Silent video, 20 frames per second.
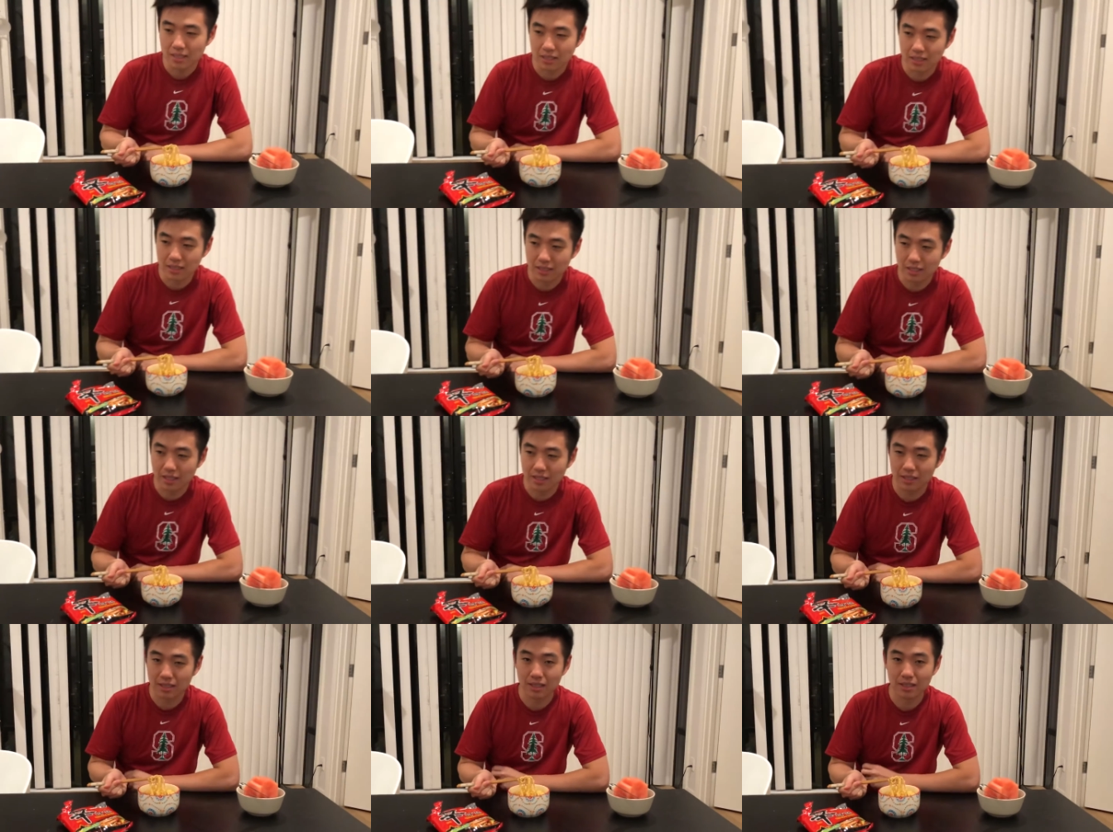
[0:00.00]
and
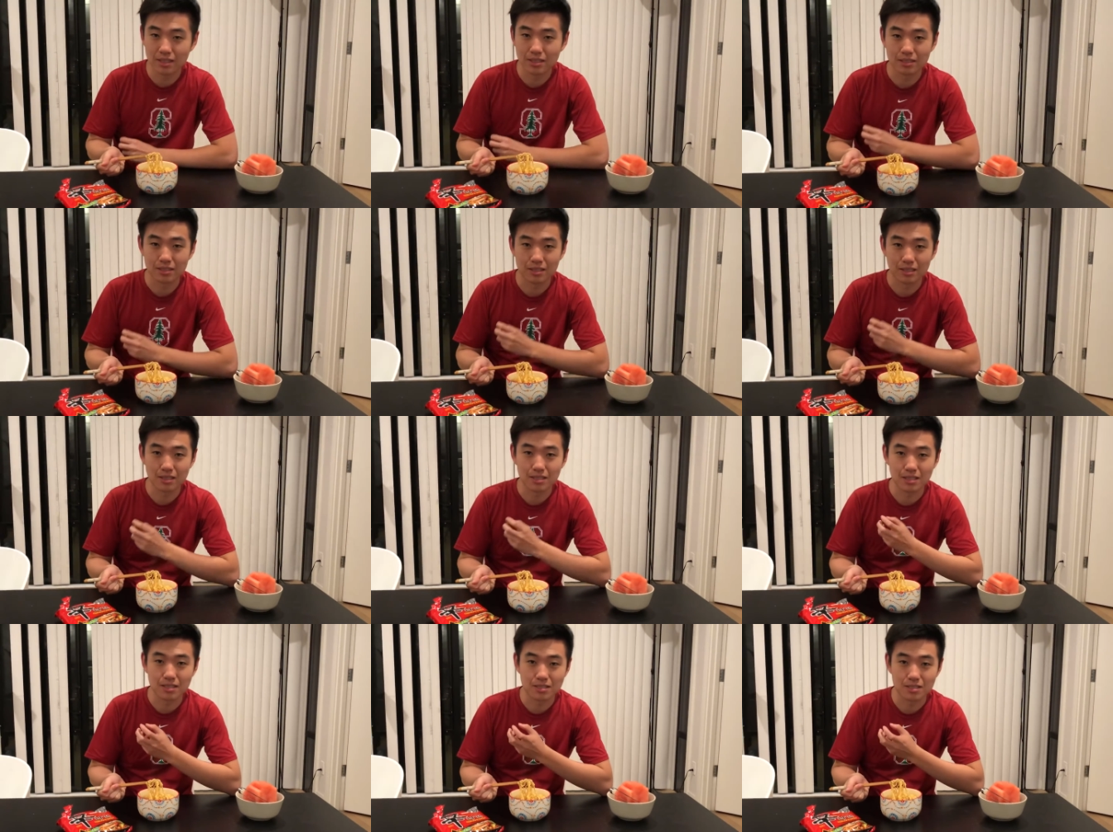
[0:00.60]
not
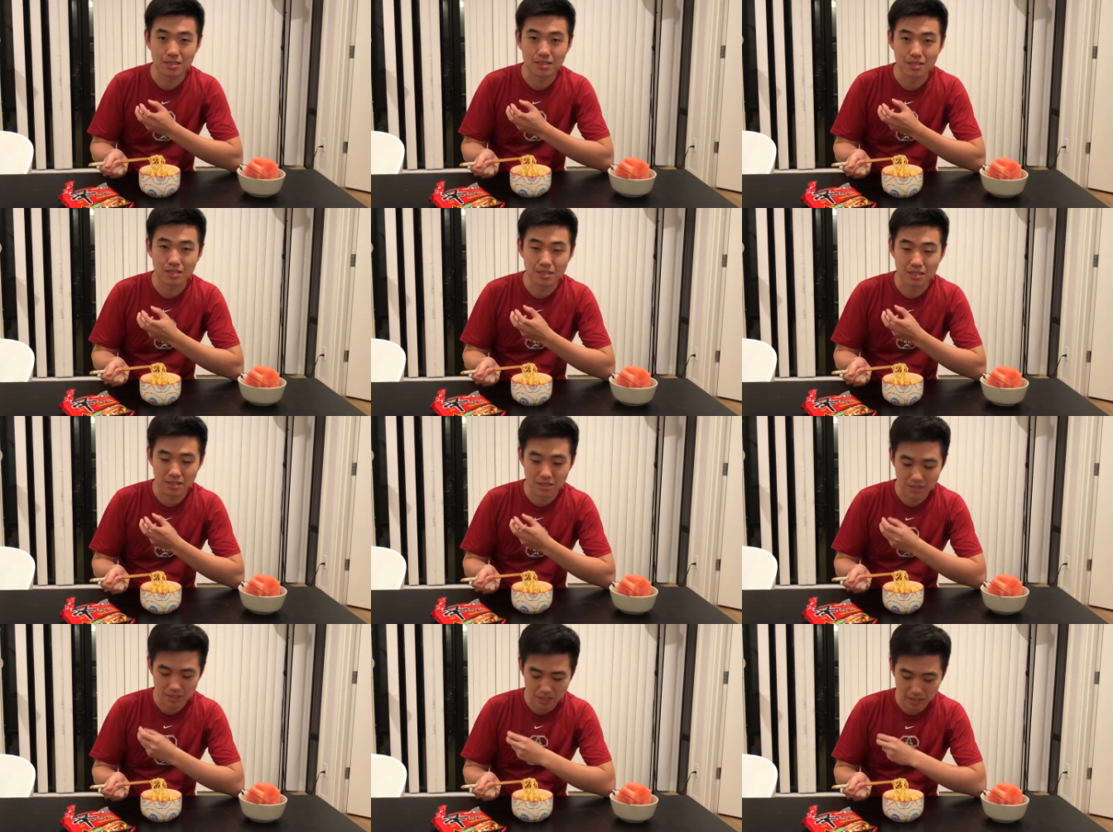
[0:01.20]
like as
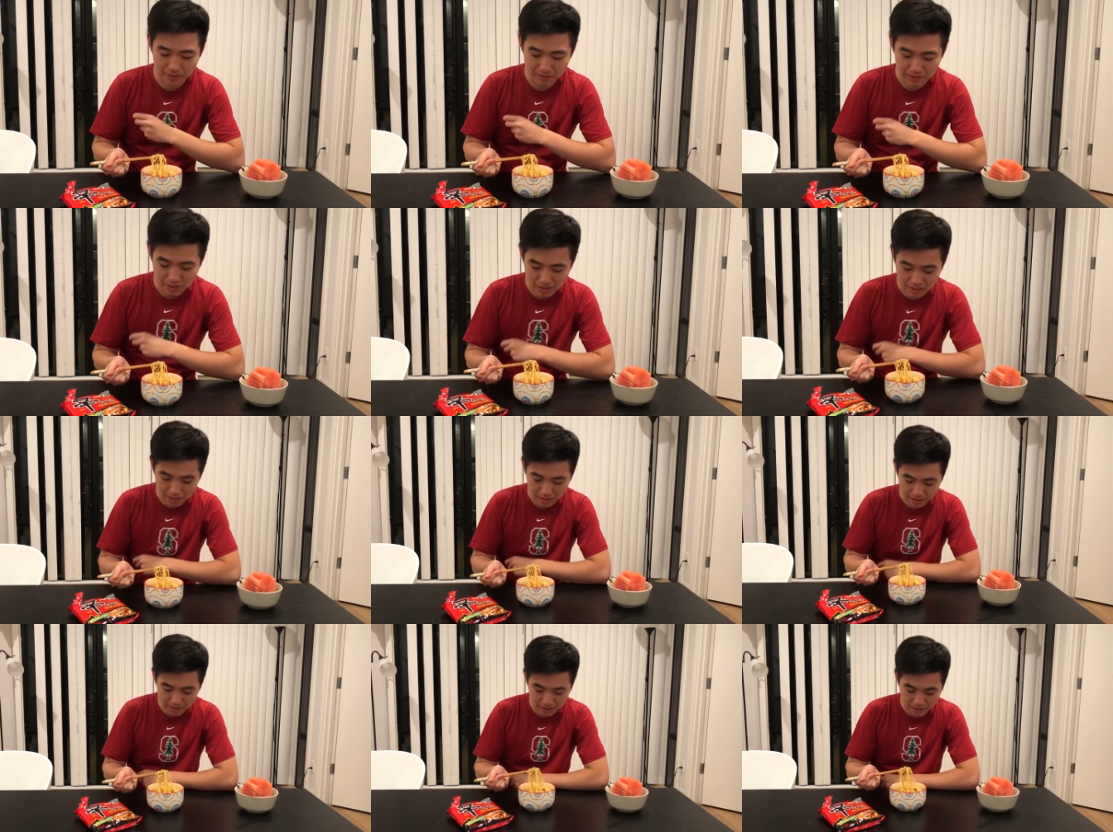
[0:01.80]
soft and
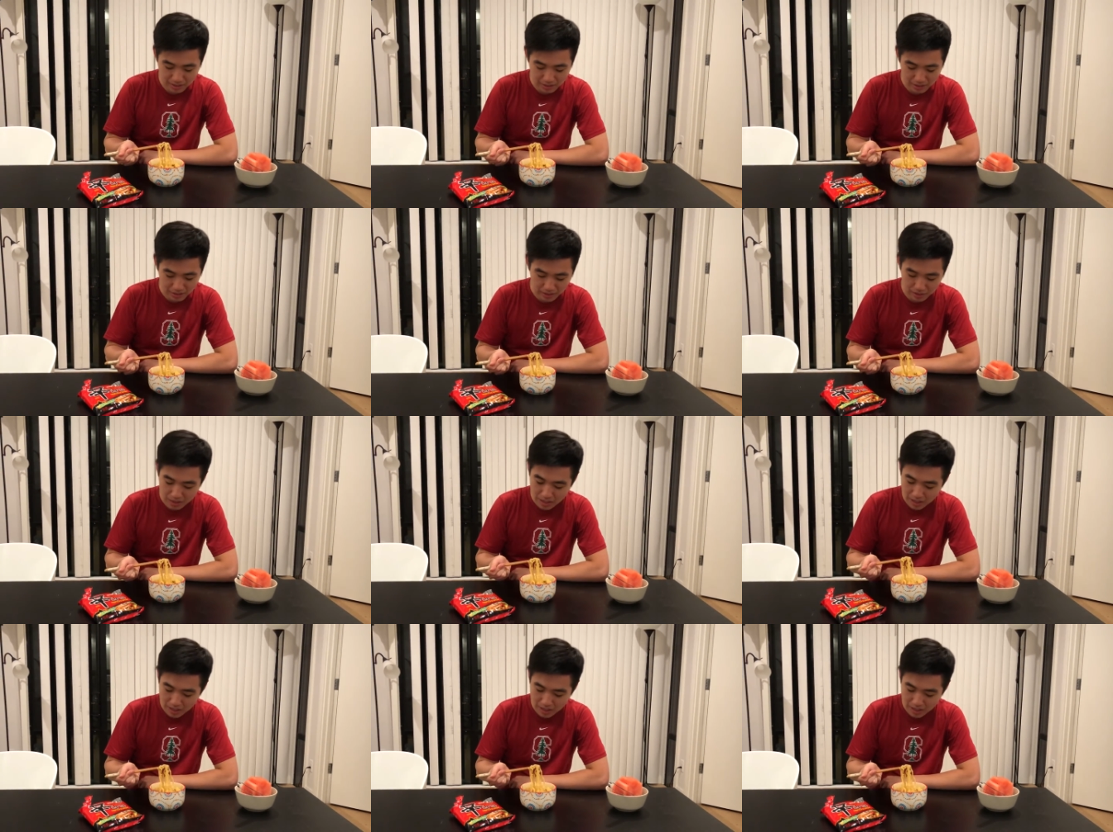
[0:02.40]
soggy. So